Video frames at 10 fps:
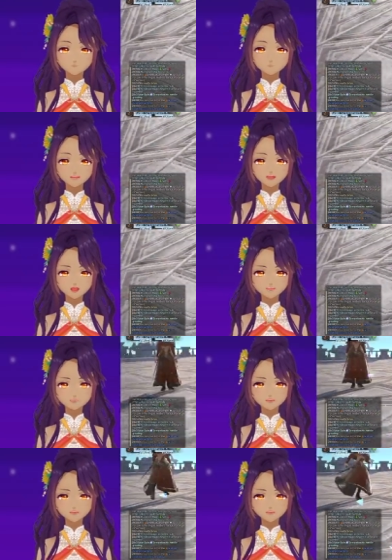Take my
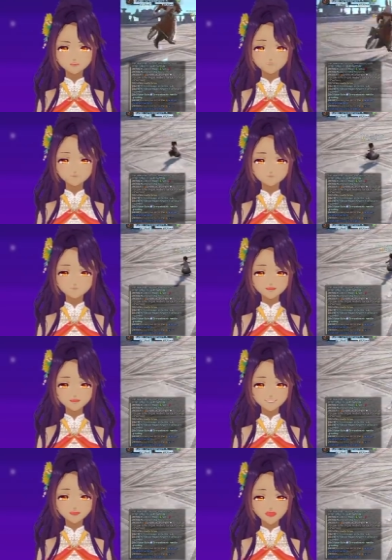measure! Let's
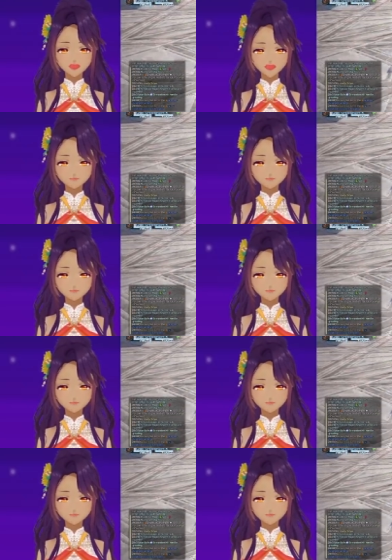go!